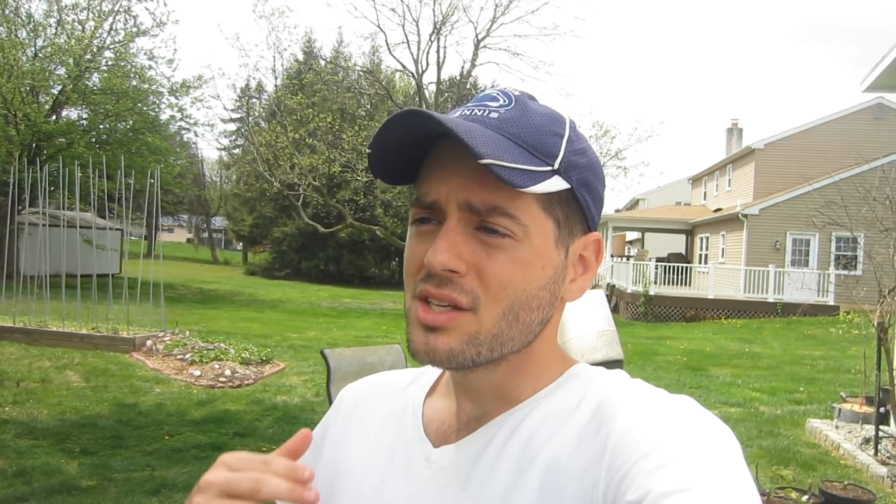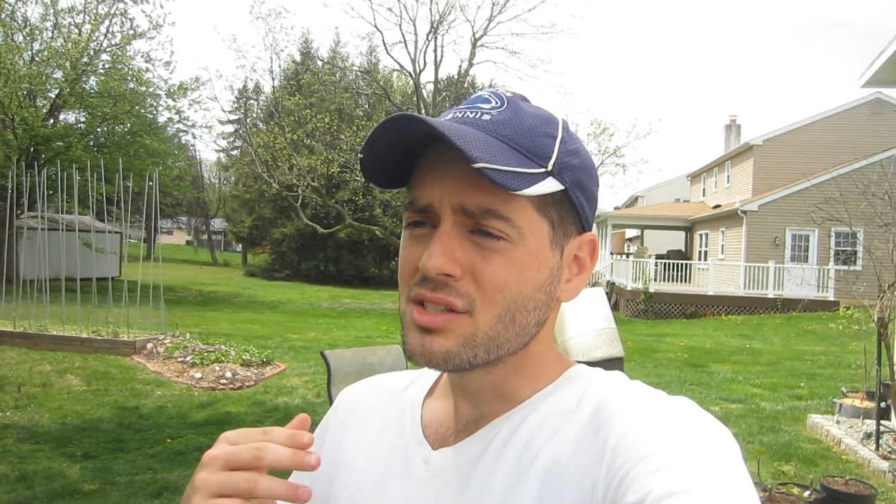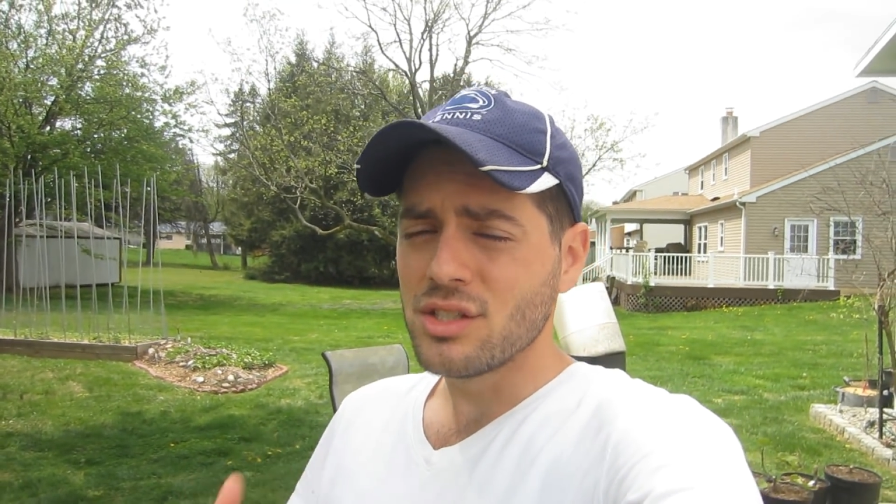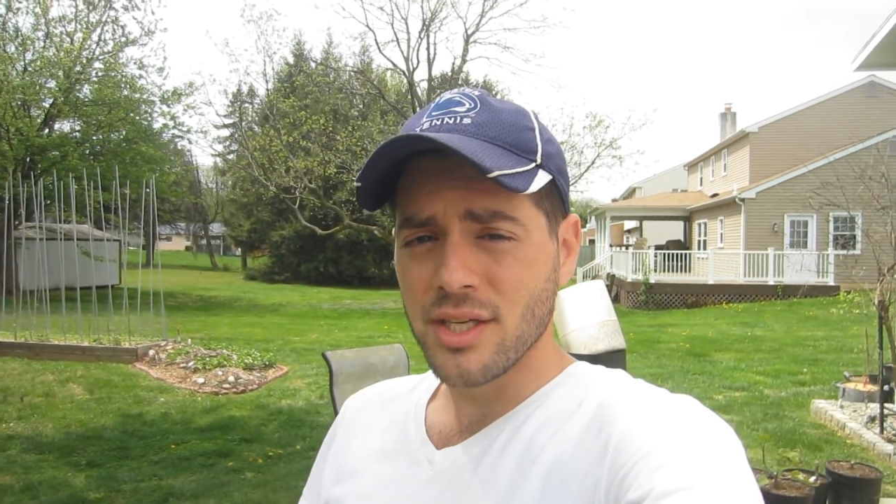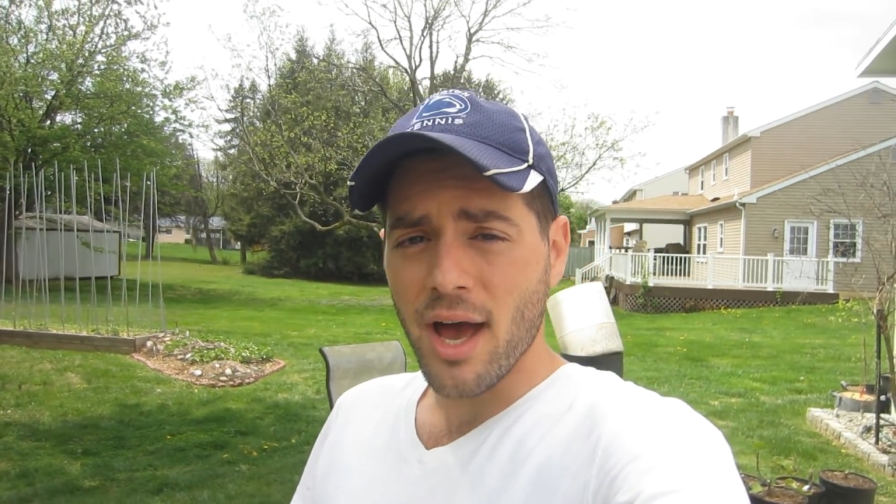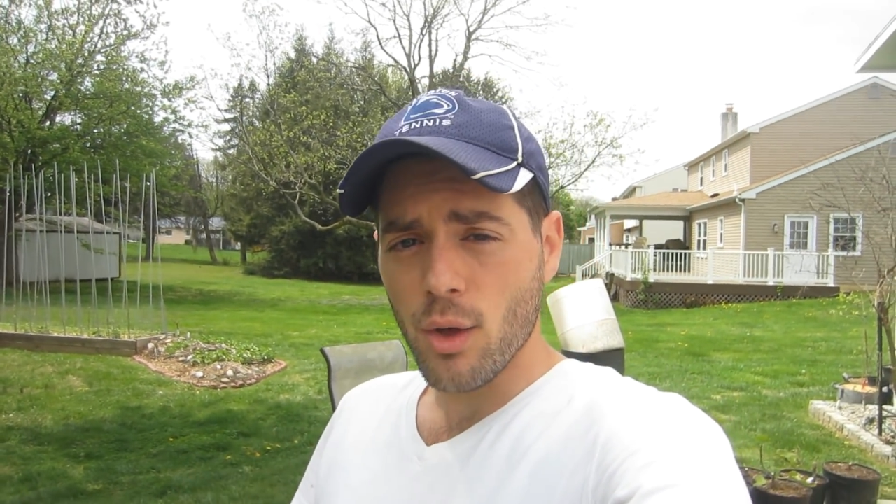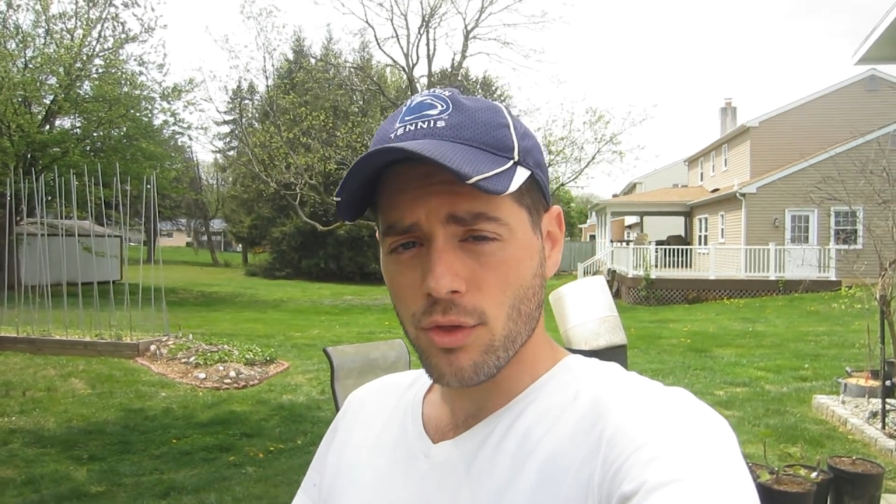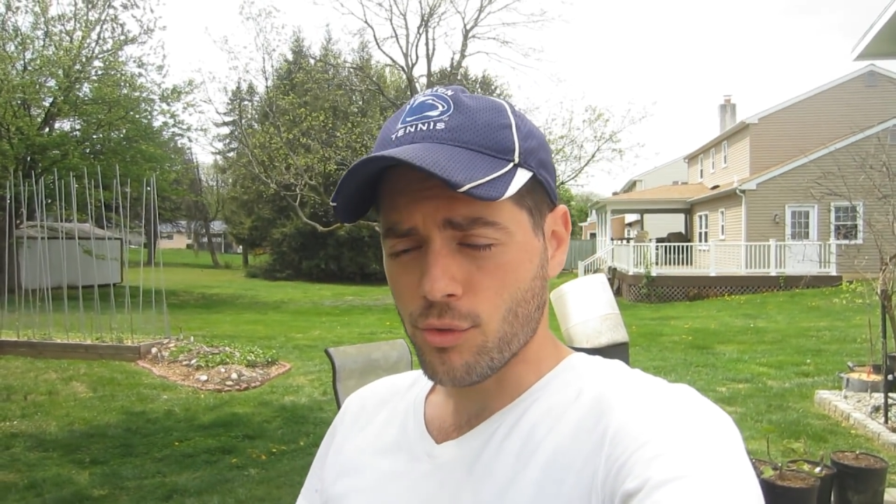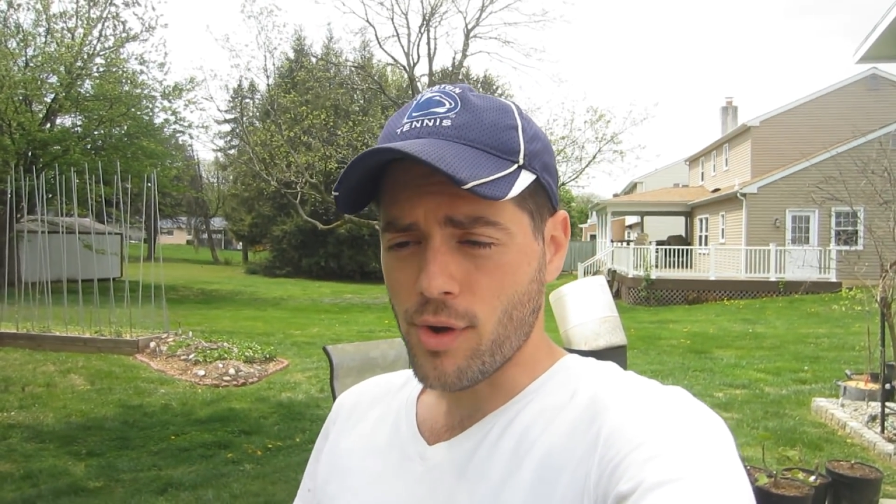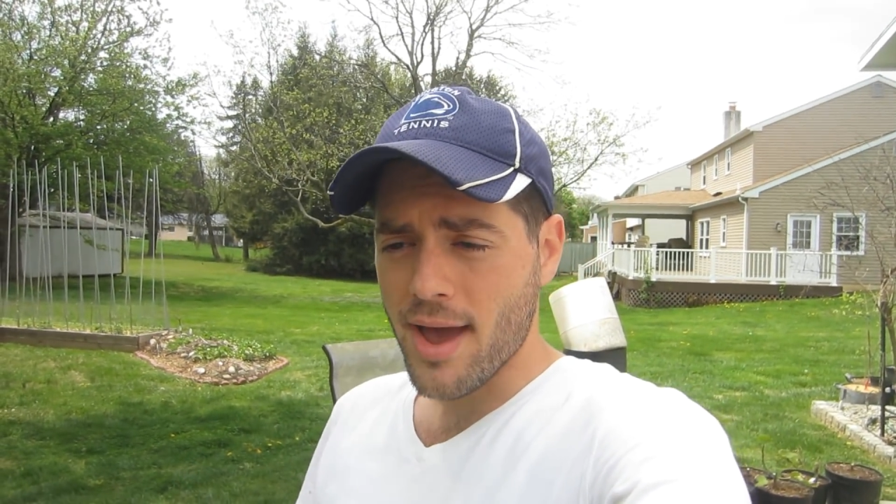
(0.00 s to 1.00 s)
See how
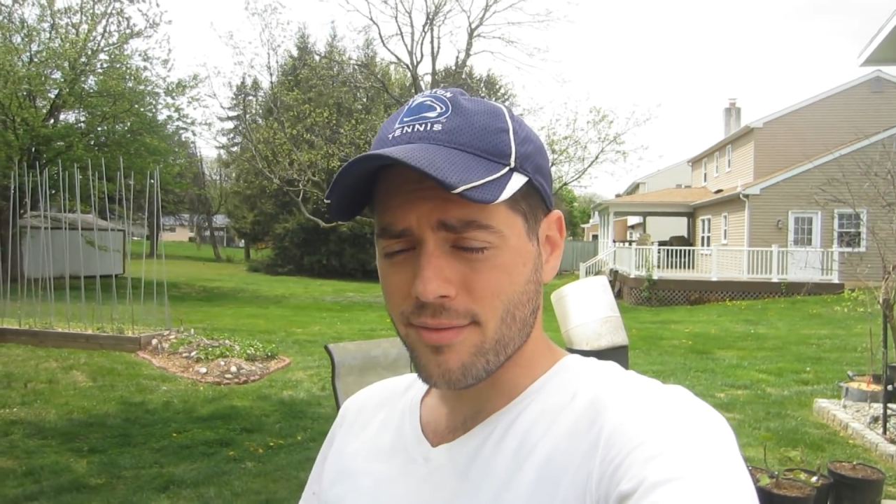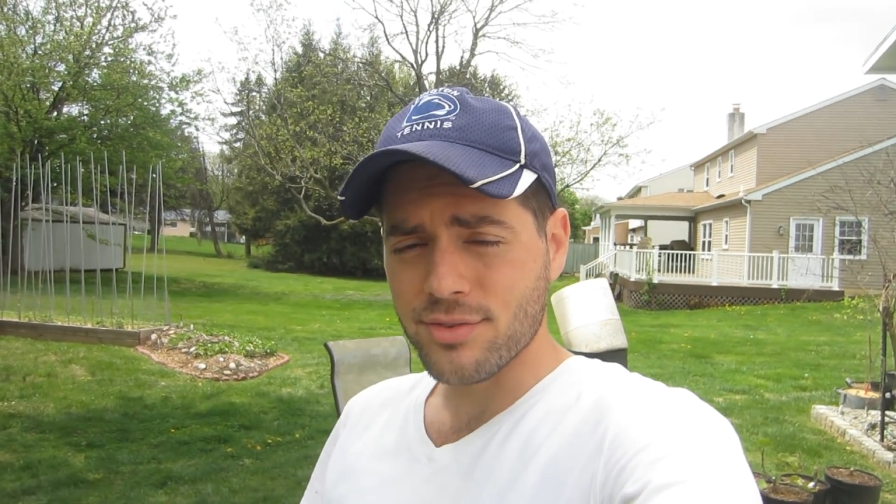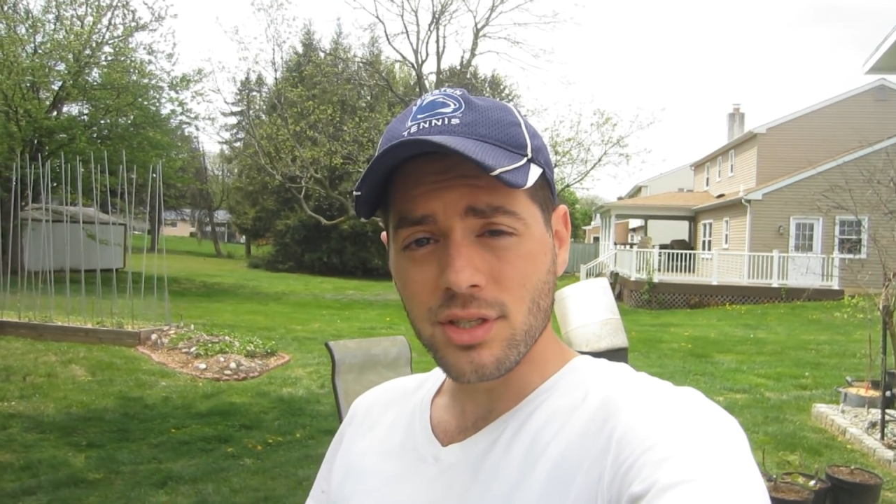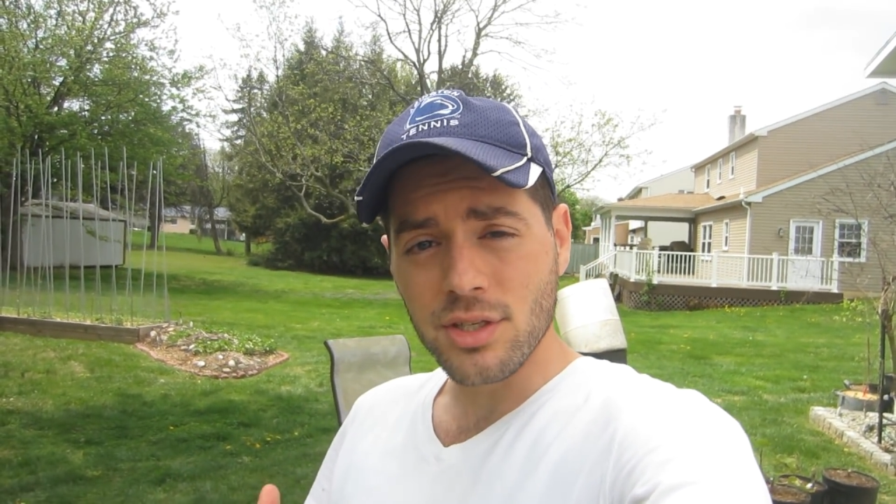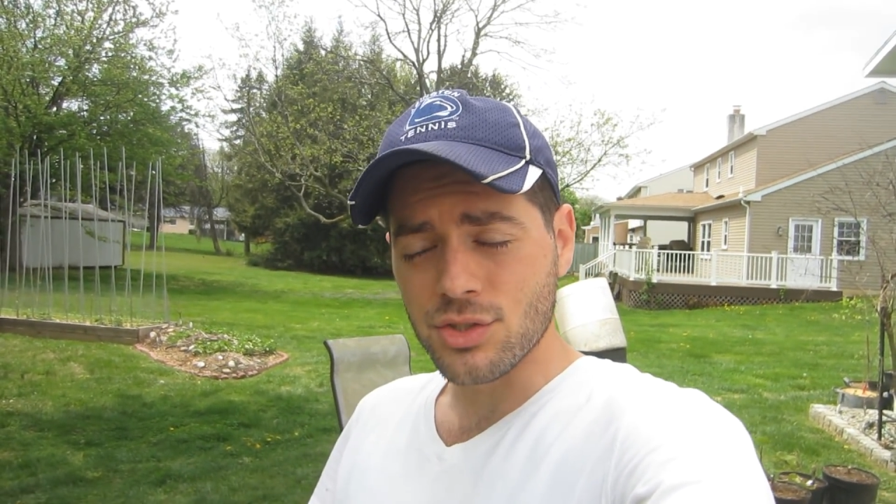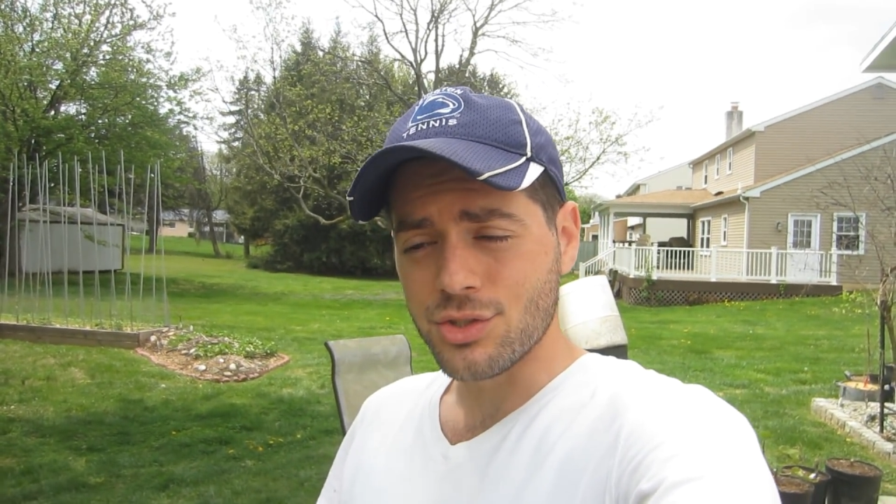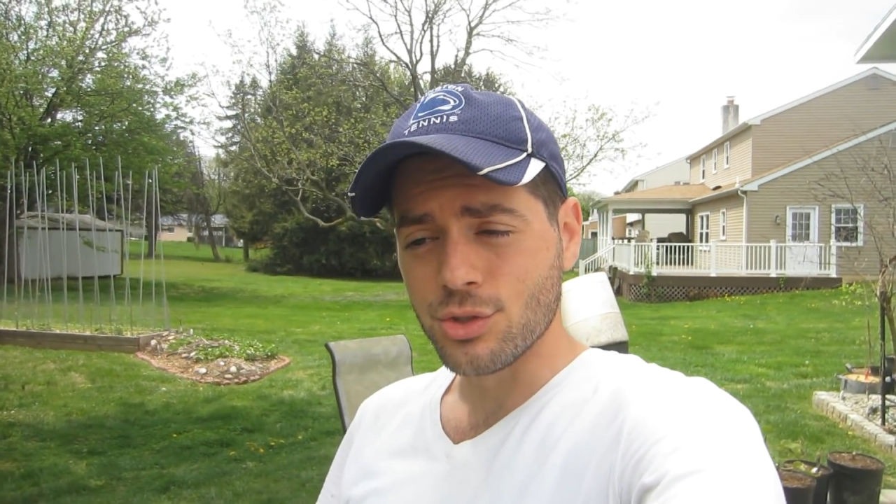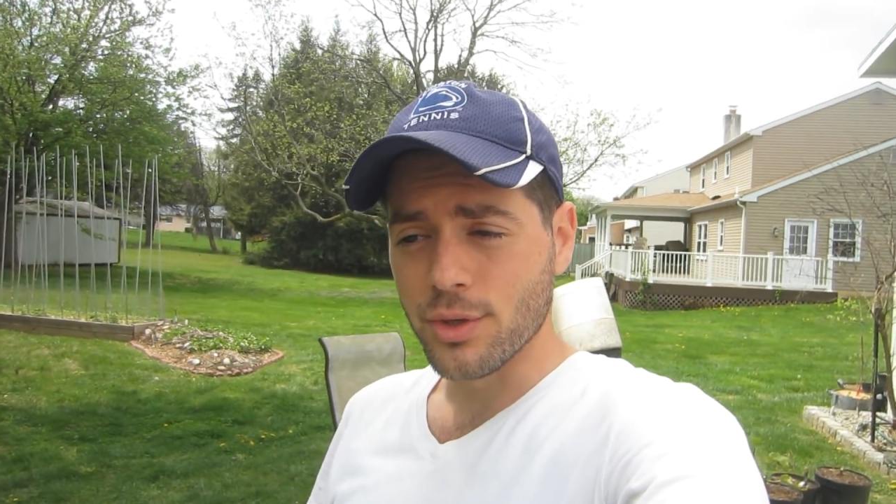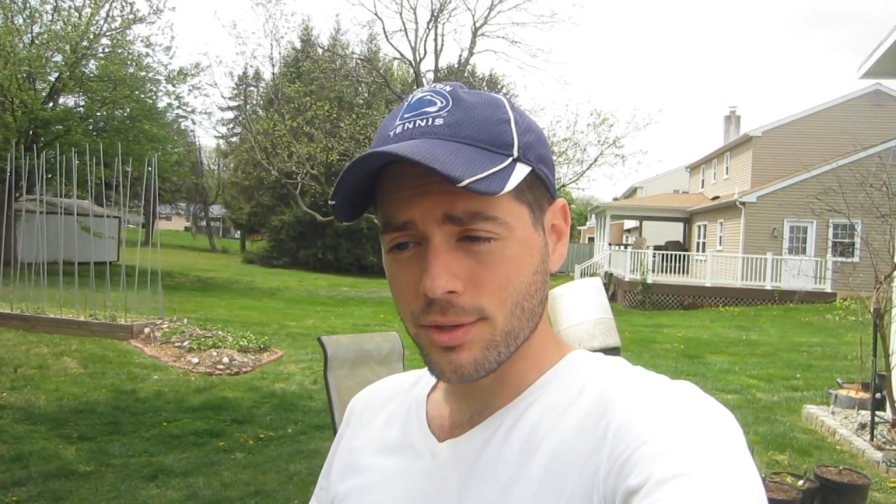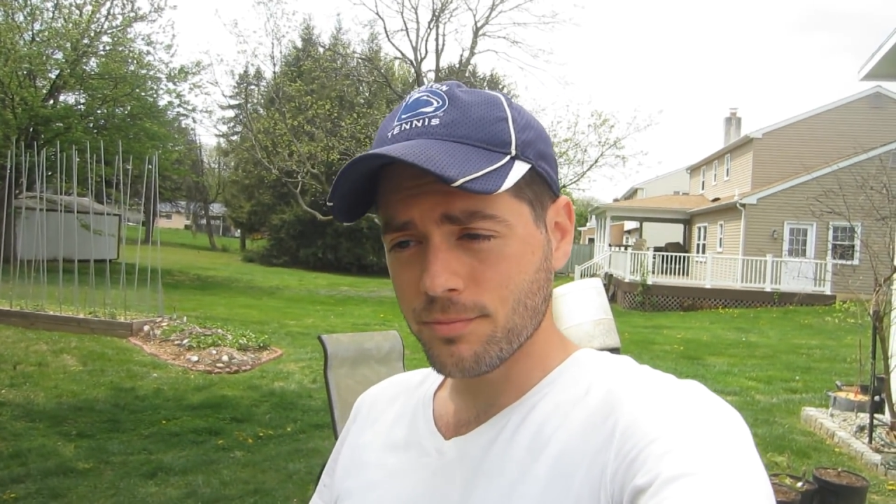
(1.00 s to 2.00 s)
the graft is
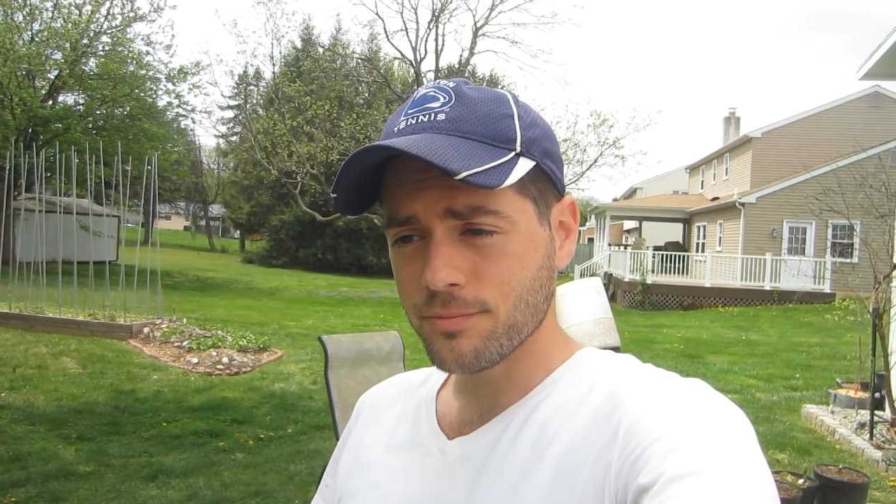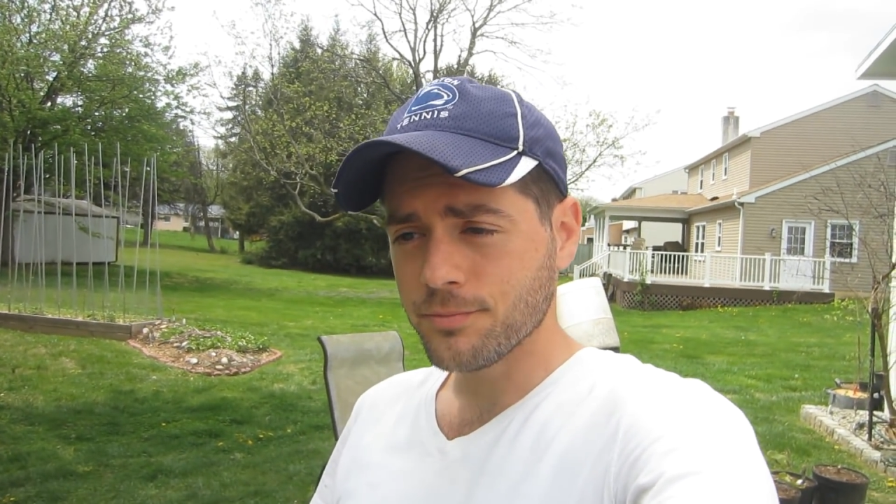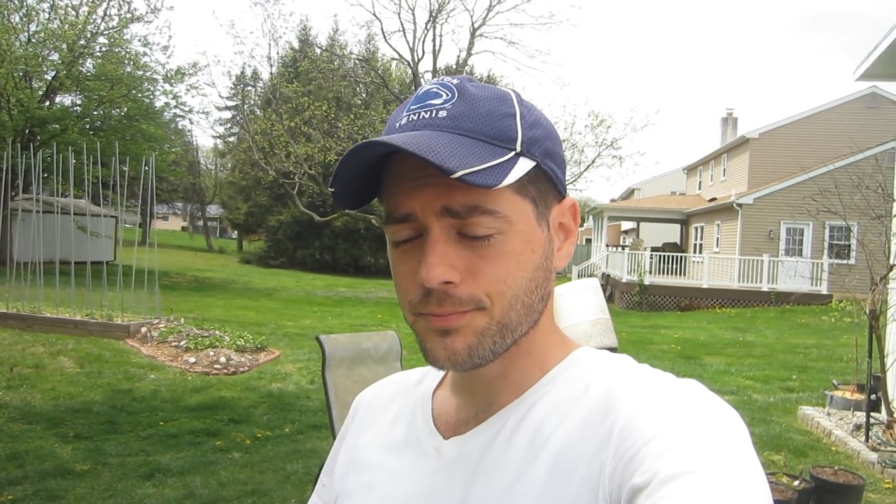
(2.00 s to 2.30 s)
doing.